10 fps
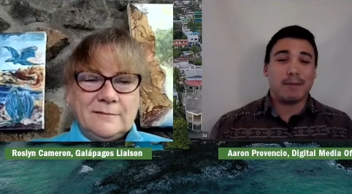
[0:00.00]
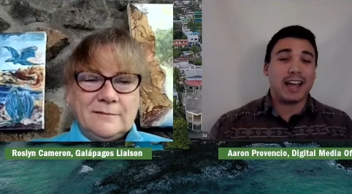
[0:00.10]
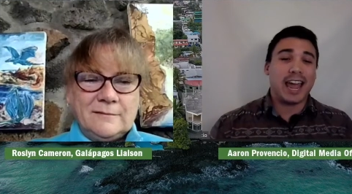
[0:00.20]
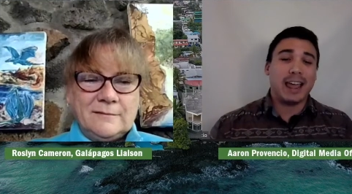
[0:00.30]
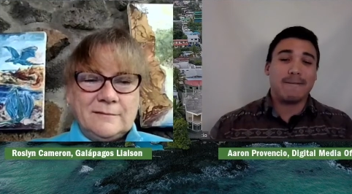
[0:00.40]

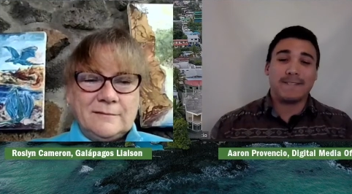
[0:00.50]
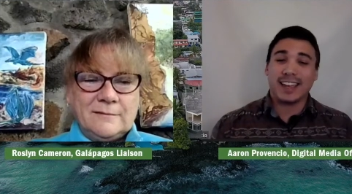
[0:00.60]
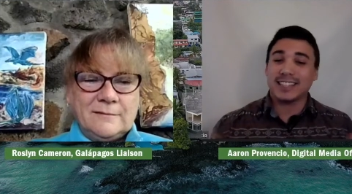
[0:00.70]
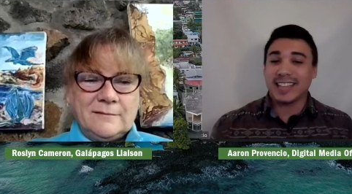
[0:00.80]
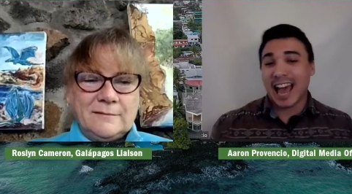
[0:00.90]
Speaker 1: by a
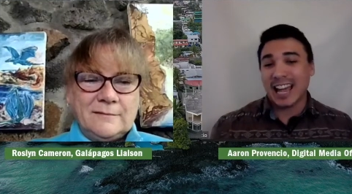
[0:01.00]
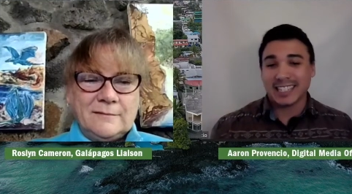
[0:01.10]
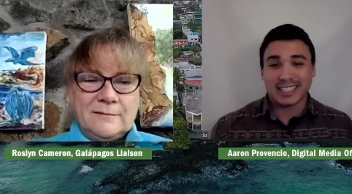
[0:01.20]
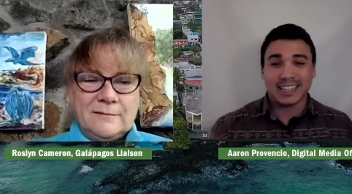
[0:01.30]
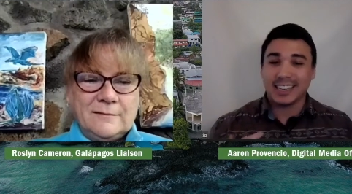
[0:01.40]

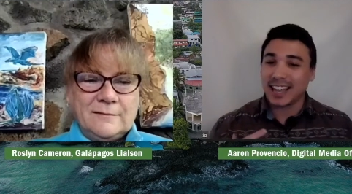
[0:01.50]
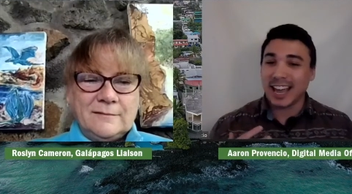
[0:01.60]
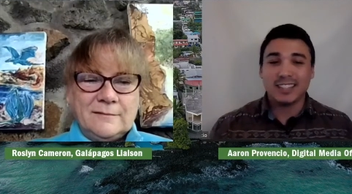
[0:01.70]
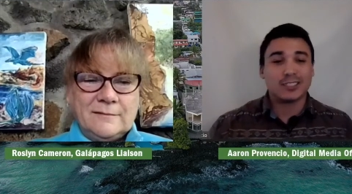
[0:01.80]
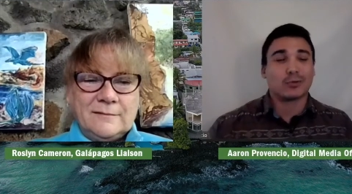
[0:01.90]
fantastic
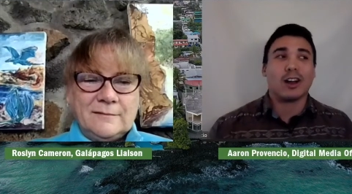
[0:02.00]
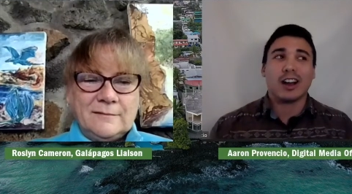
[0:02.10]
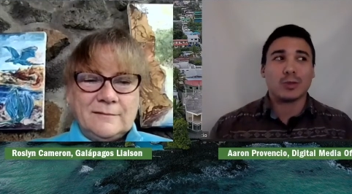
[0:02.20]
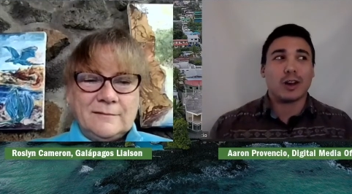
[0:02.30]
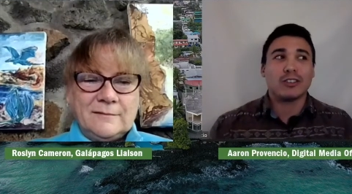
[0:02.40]
guest.
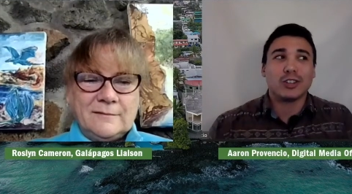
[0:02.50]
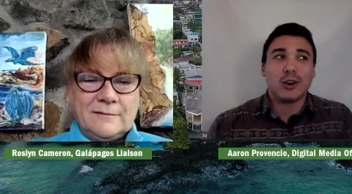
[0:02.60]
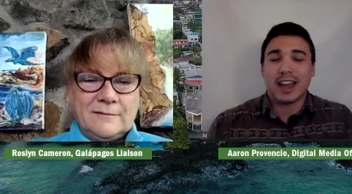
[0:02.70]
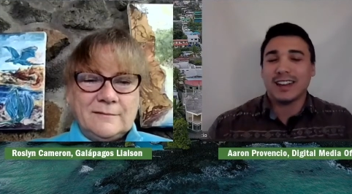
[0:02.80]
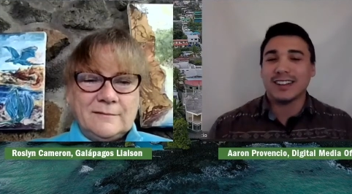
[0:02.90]
Roz, why don't you
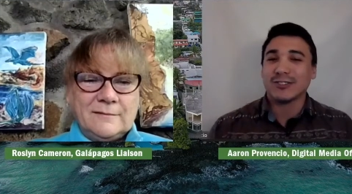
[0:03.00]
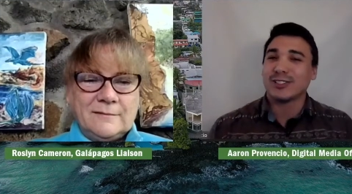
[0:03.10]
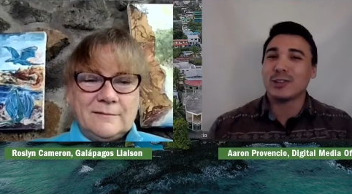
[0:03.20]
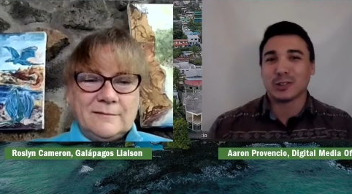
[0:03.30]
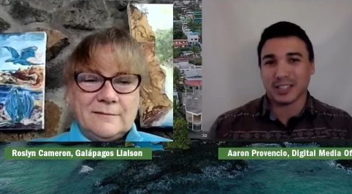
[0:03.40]
go ahead and
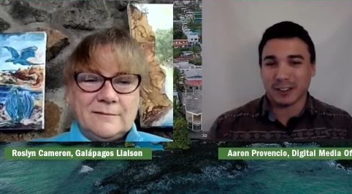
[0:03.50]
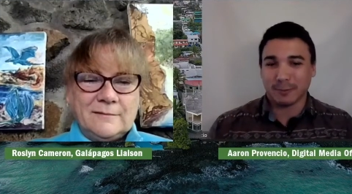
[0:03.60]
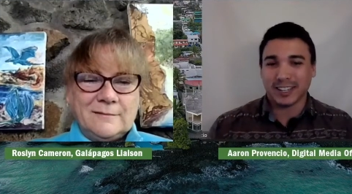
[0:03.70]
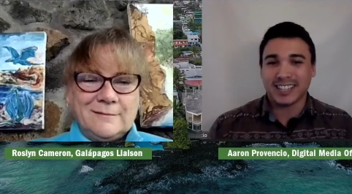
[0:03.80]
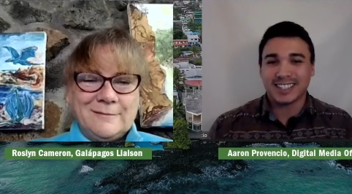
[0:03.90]
introduce
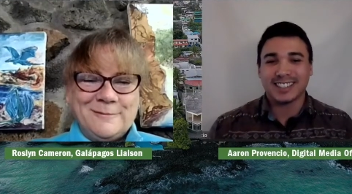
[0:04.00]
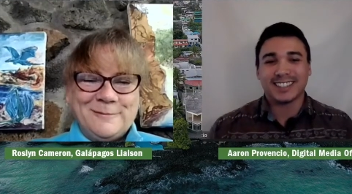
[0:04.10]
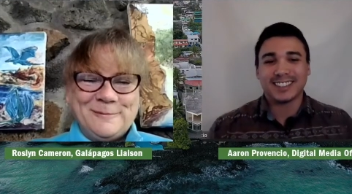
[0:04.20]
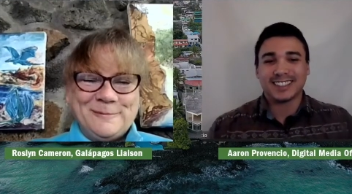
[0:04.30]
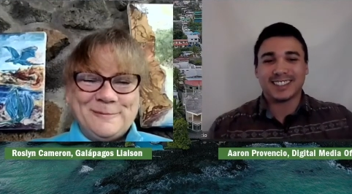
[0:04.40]
yourself, please?
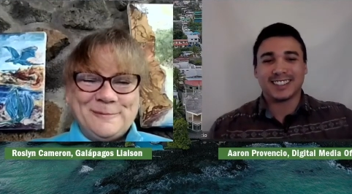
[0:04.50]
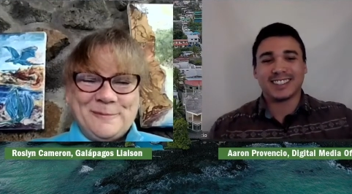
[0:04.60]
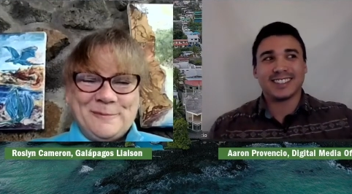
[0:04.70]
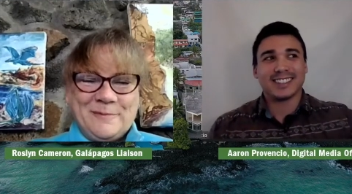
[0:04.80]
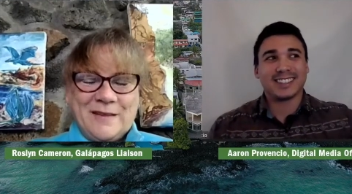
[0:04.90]

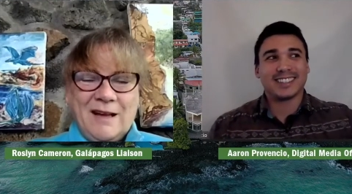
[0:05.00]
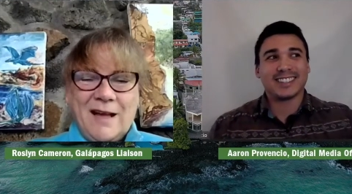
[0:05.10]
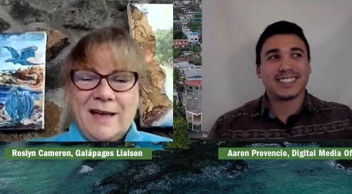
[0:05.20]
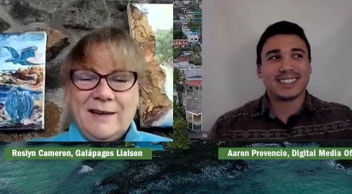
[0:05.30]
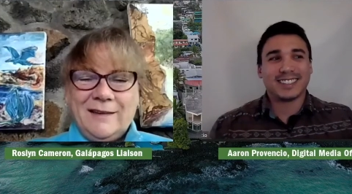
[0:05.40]

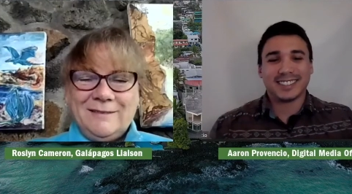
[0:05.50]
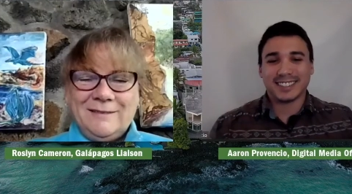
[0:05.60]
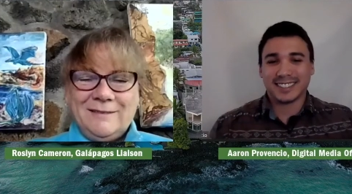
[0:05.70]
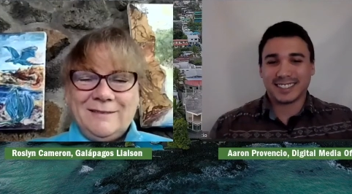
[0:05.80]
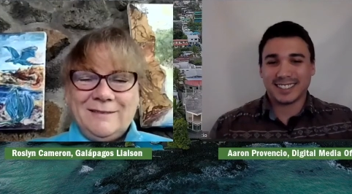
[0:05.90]
Speaker 2: Hi.
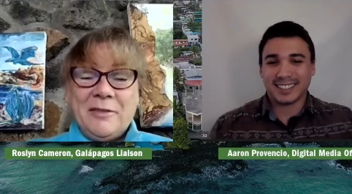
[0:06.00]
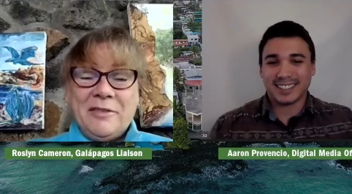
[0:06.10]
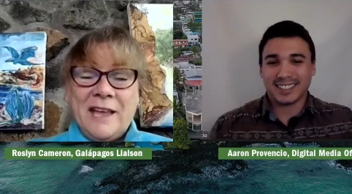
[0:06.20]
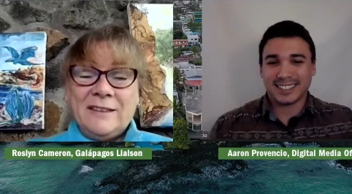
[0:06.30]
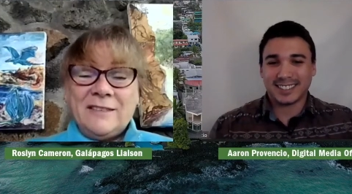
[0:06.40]
Yeah,
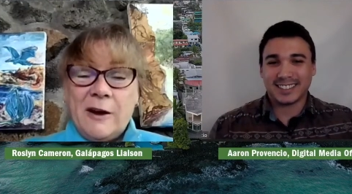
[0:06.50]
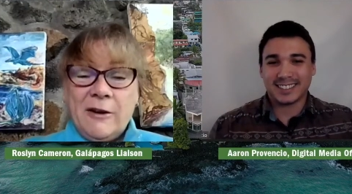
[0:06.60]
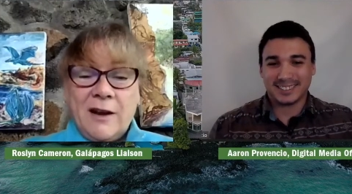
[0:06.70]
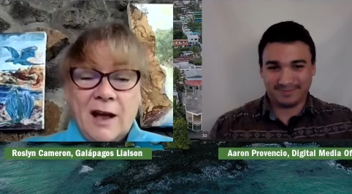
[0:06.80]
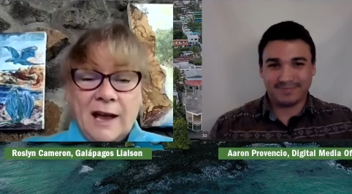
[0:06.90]
thanks,
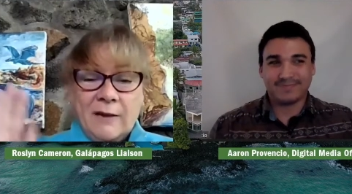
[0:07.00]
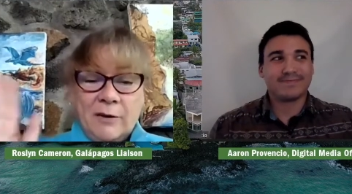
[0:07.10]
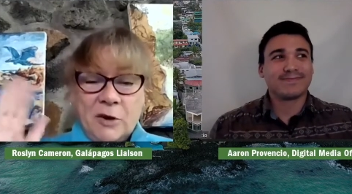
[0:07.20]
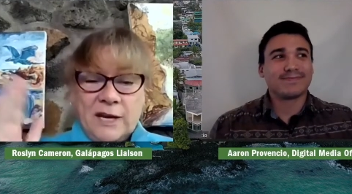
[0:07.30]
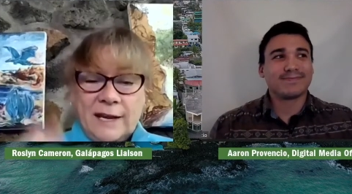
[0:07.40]
Aaron. Hi,
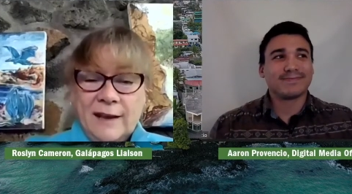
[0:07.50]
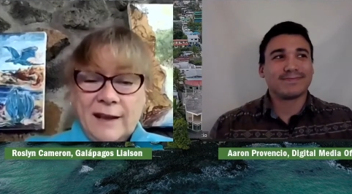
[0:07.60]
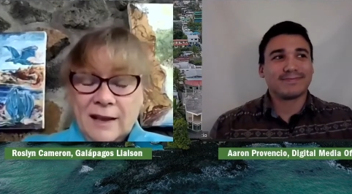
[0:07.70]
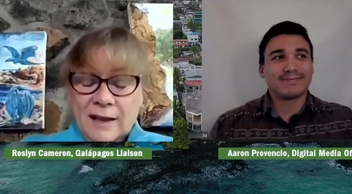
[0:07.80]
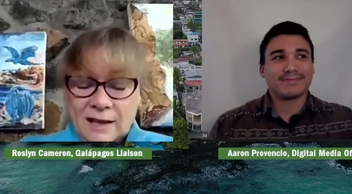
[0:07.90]
everybody.
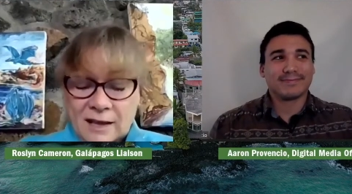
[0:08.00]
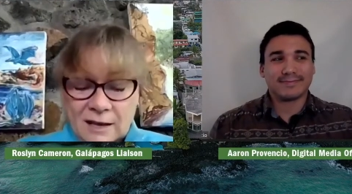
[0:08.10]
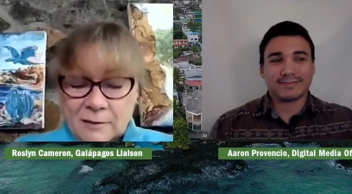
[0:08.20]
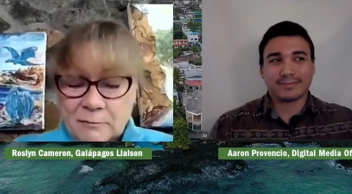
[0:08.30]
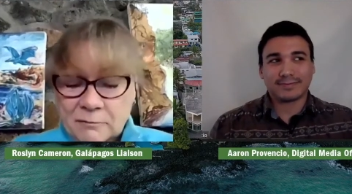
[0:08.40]

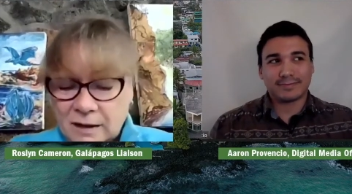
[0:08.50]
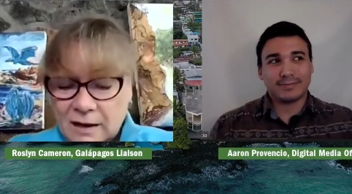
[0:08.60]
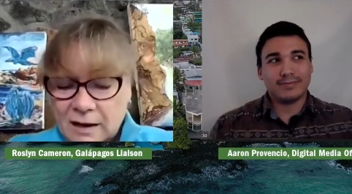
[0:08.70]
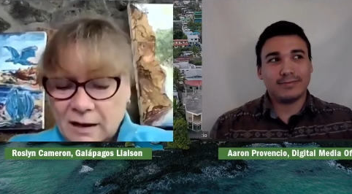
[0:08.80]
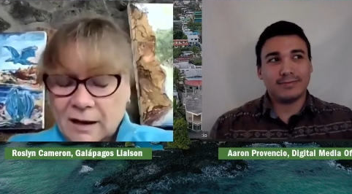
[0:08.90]
Um,
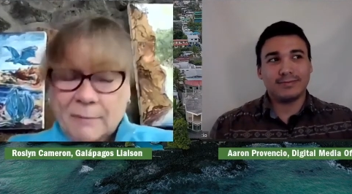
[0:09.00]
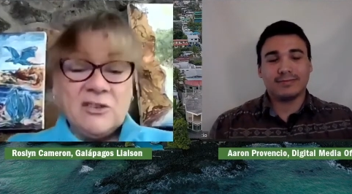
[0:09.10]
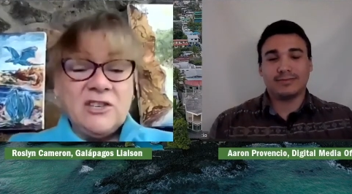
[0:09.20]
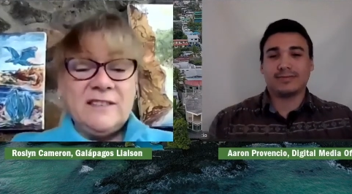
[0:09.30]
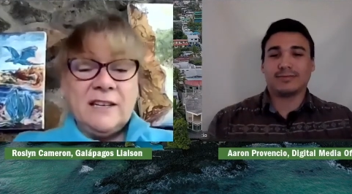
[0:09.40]
I'm
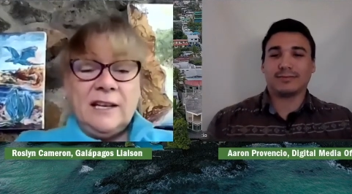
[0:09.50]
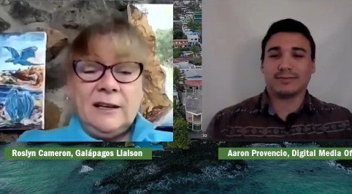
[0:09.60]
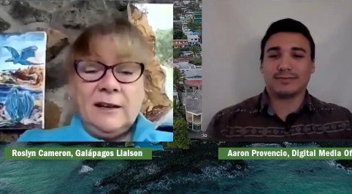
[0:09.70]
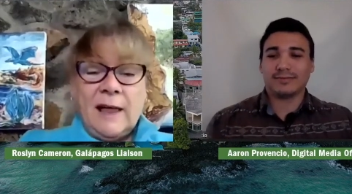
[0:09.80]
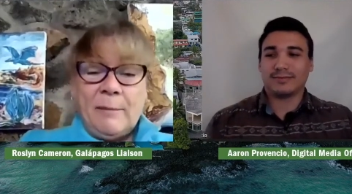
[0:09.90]
actually
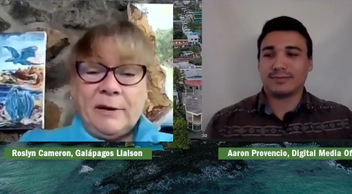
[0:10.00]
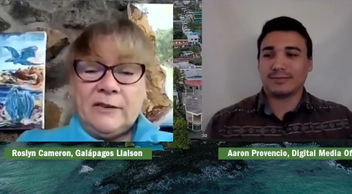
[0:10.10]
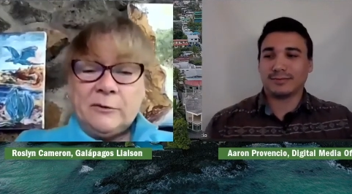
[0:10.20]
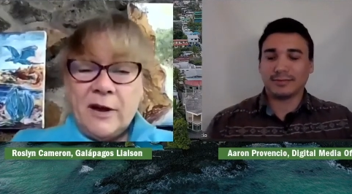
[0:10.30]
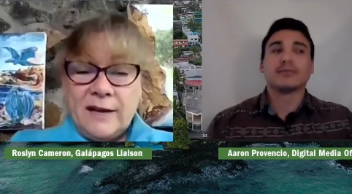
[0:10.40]
sitting in
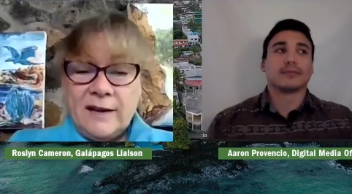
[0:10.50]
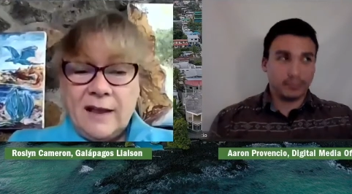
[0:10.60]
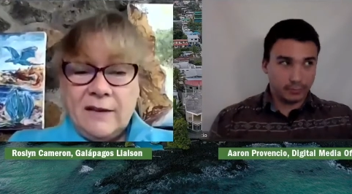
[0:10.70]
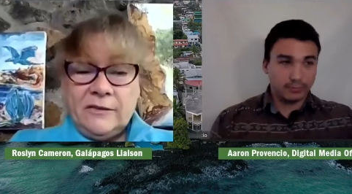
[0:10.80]
Galapagos right now,